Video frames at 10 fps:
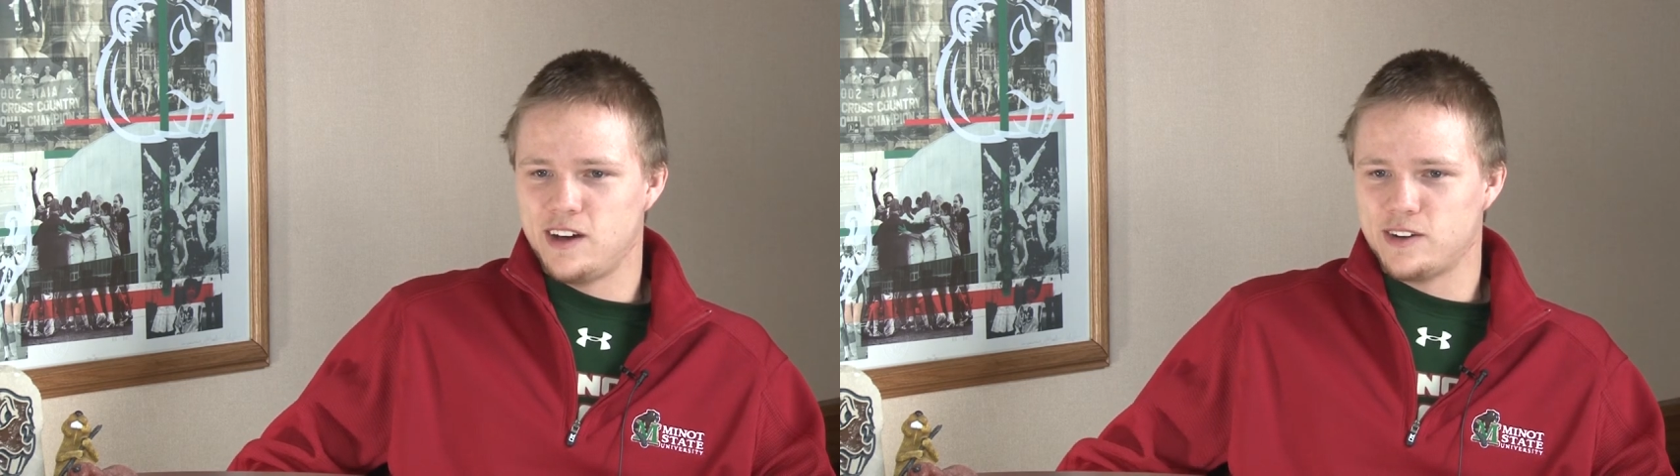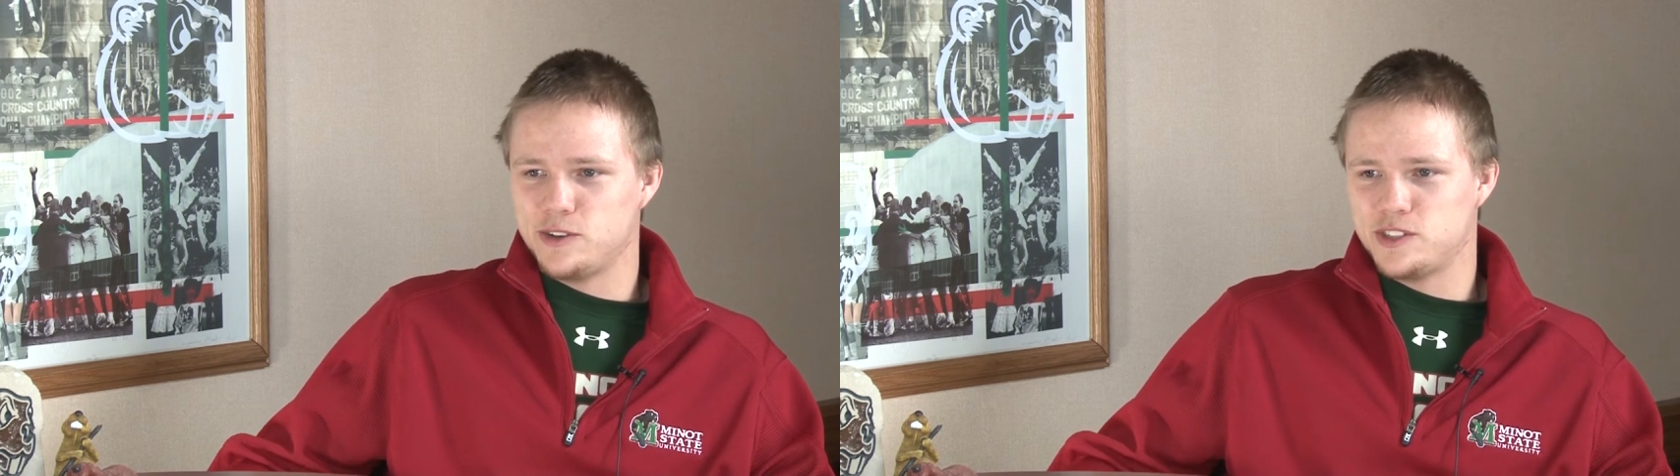
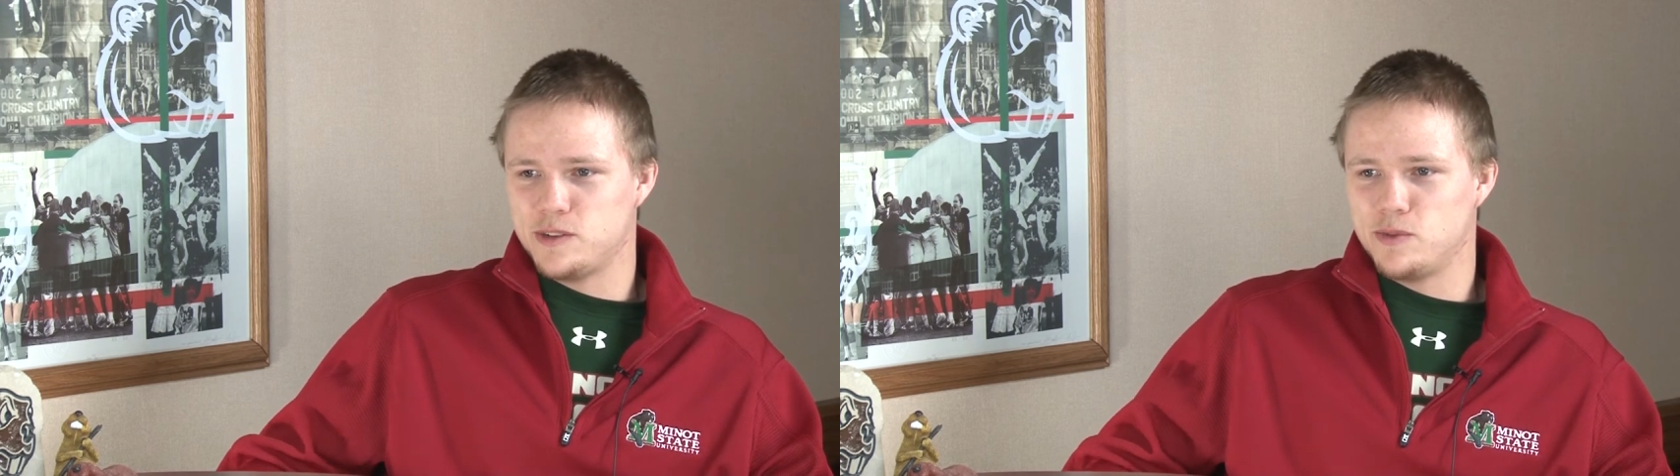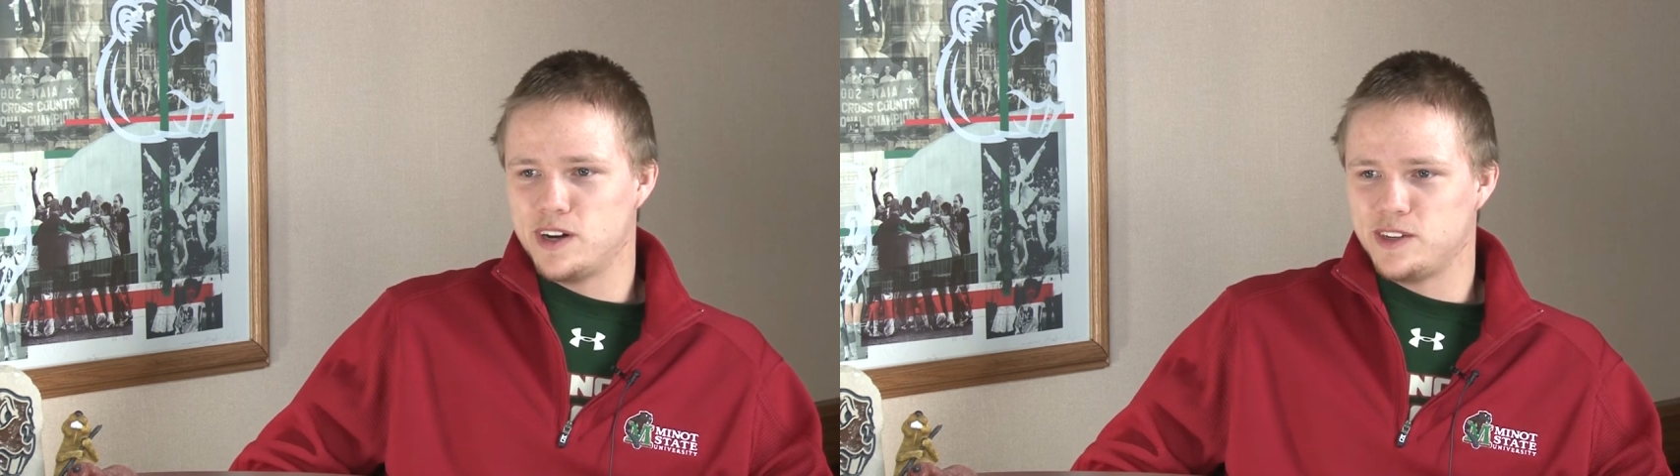I'll go
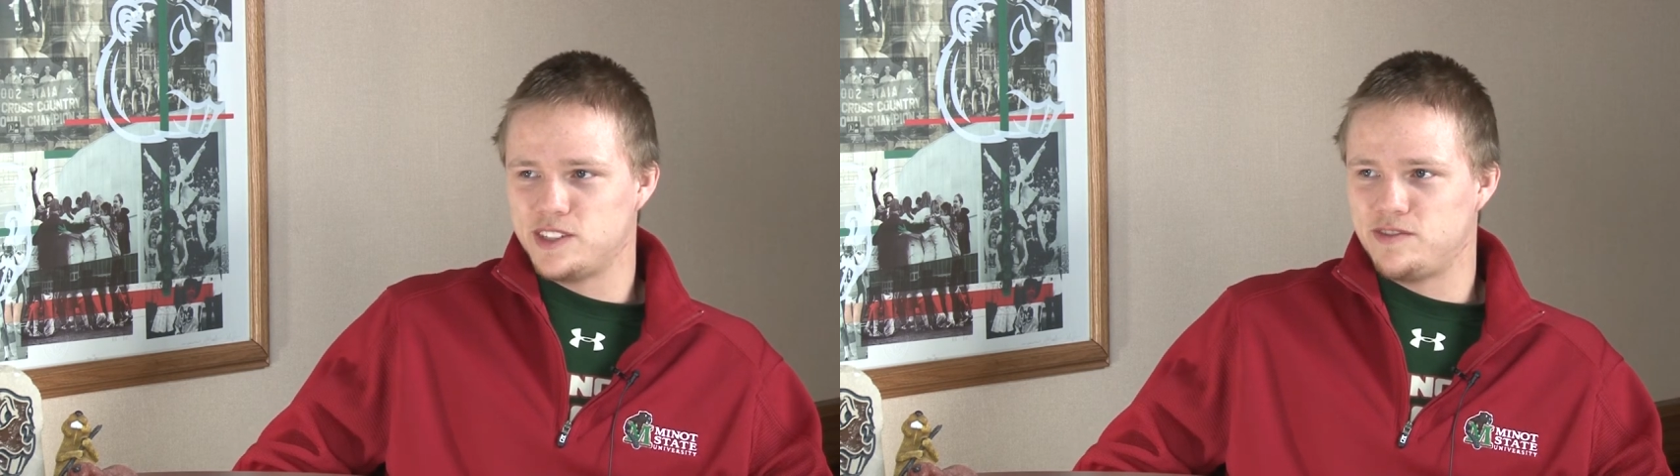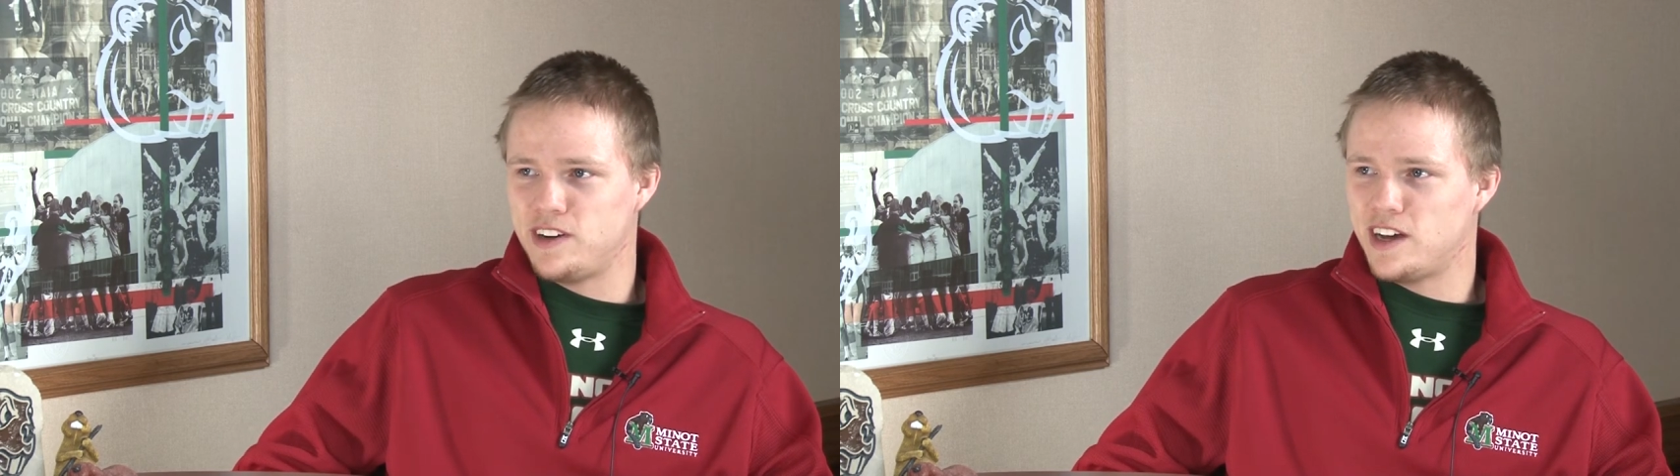somewhere
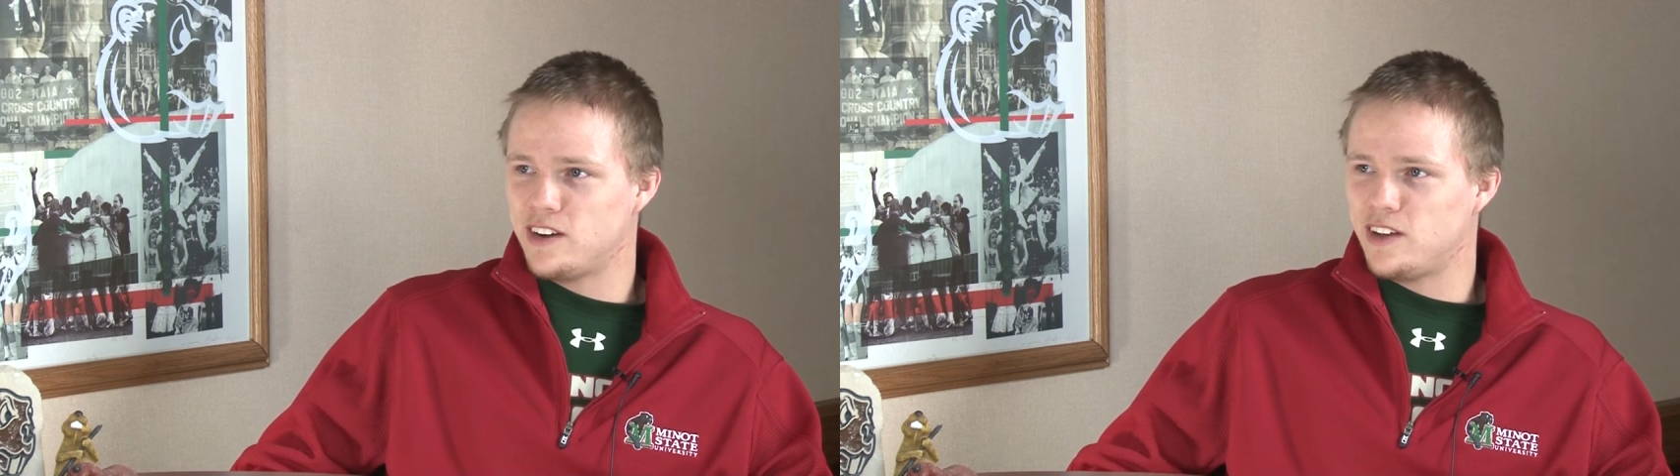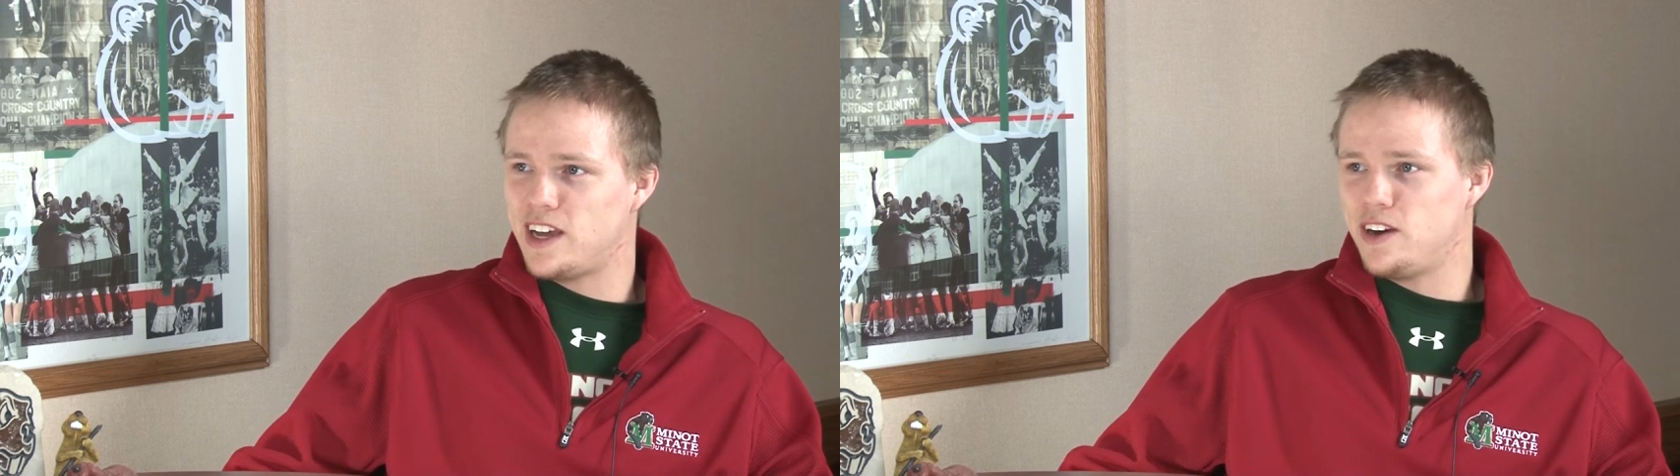else. If not,
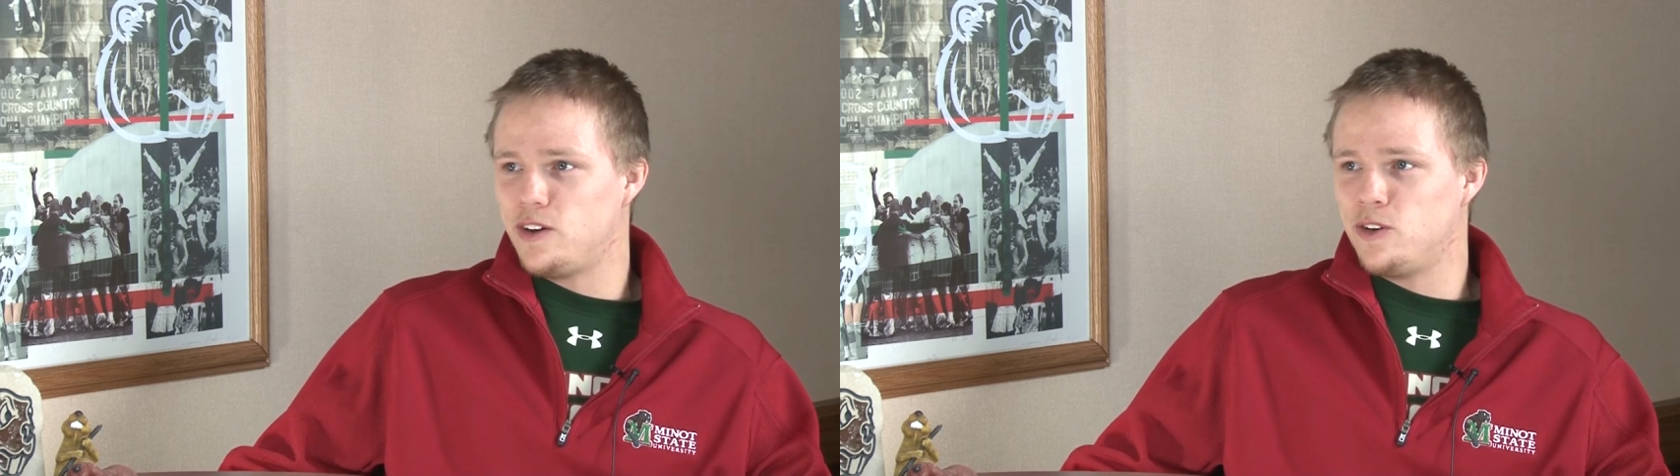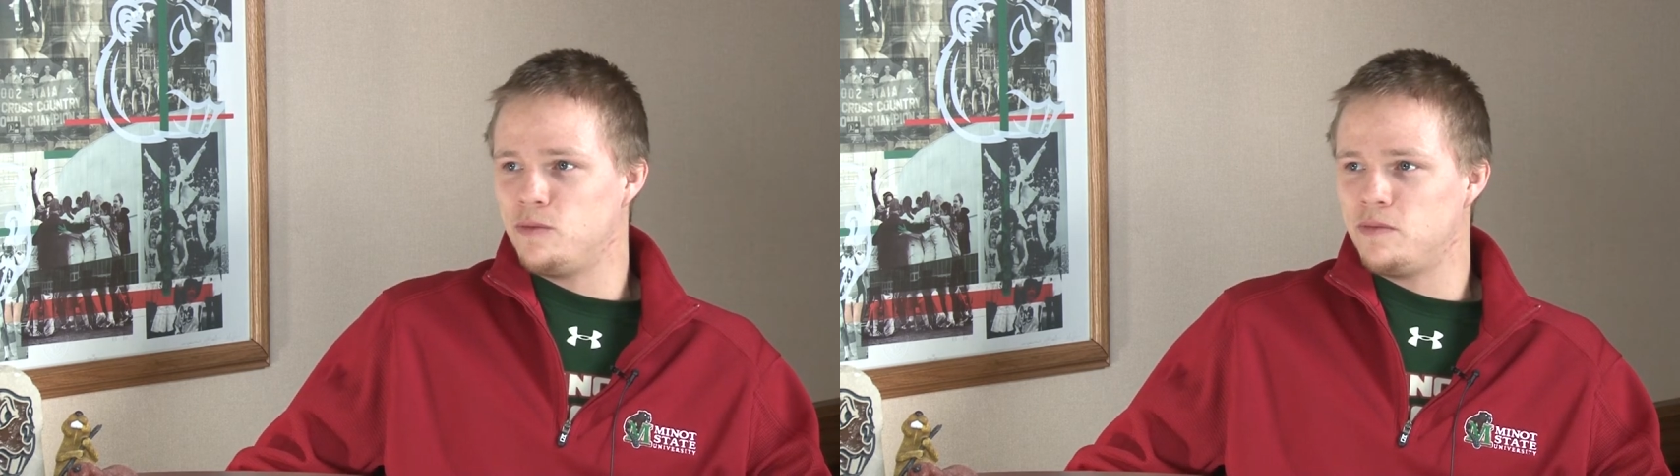I'll head
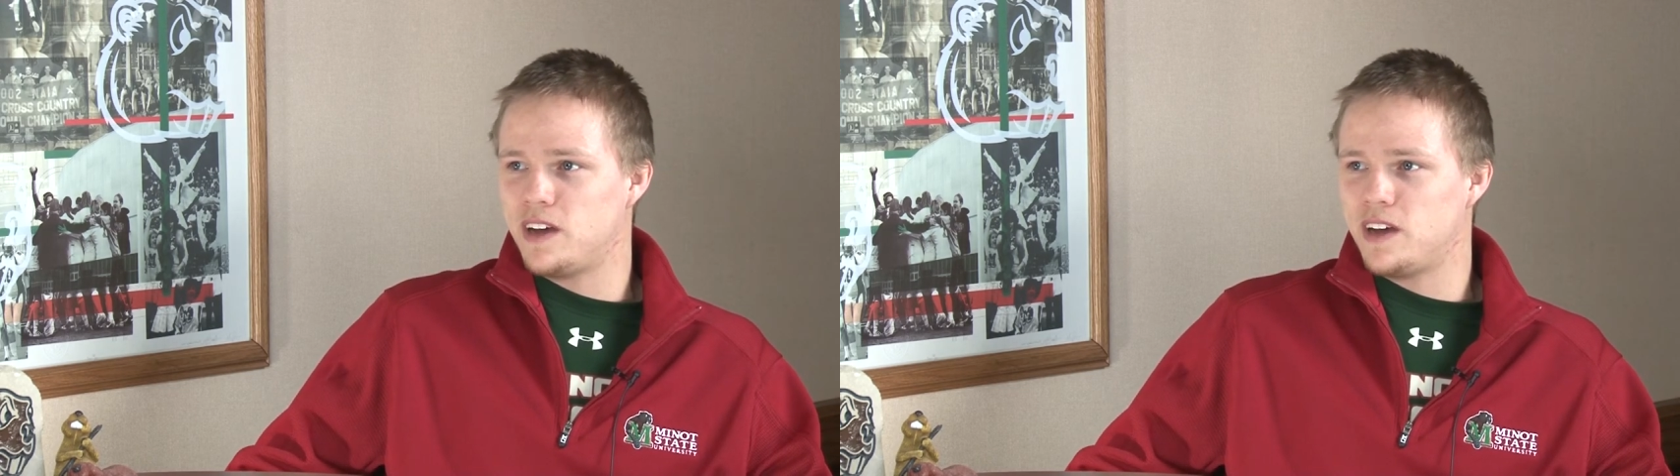home.